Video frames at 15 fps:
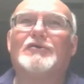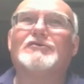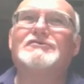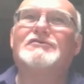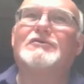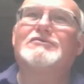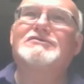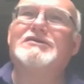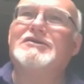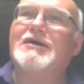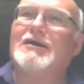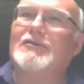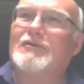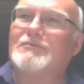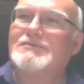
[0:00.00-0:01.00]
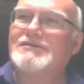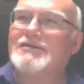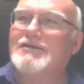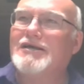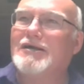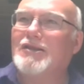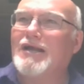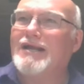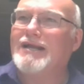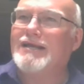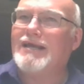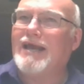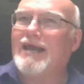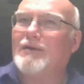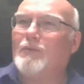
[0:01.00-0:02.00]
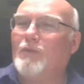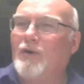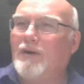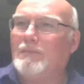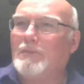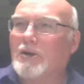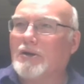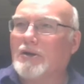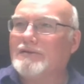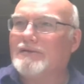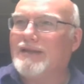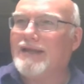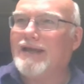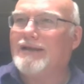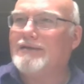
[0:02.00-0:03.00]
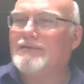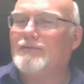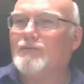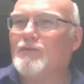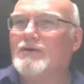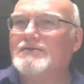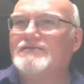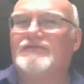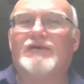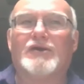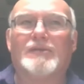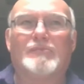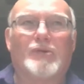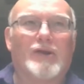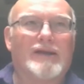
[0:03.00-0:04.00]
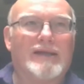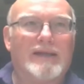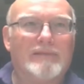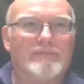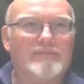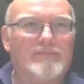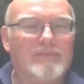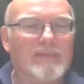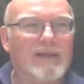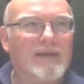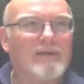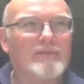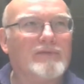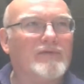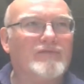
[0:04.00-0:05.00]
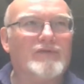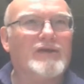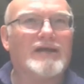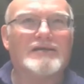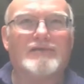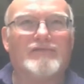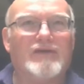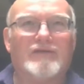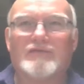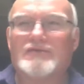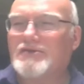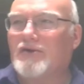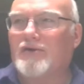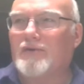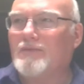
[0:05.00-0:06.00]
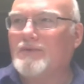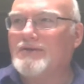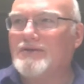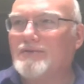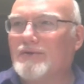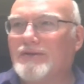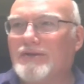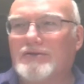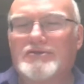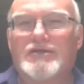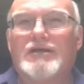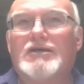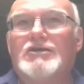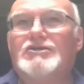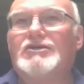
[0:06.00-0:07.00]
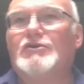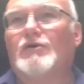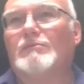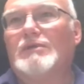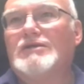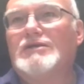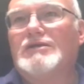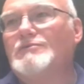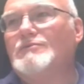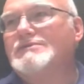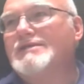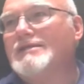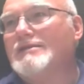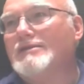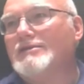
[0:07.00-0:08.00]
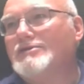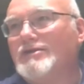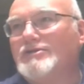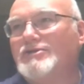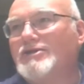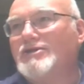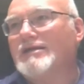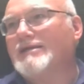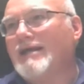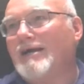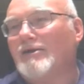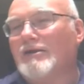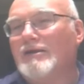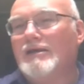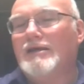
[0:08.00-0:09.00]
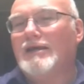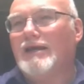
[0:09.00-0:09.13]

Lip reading: There was a young lady at Walmart that was very pregnant. I don't know if you ever saw her when you were in there. She checked out